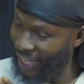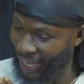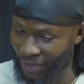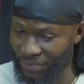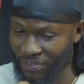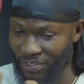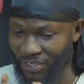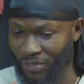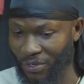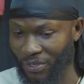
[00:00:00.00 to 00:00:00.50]

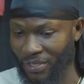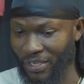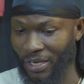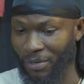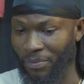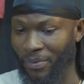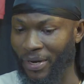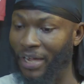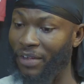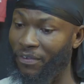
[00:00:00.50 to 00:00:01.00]
I've seen
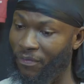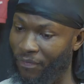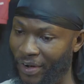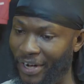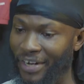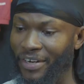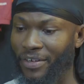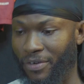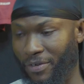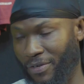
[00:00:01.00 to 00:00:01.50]
Tottenham. They are
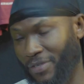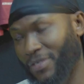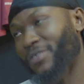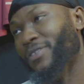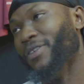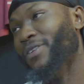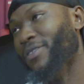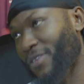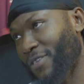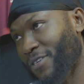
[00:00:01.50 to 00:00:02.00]
very
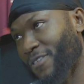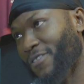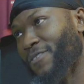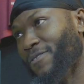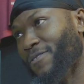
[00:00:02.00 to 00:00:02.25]
inconsistent. Yes.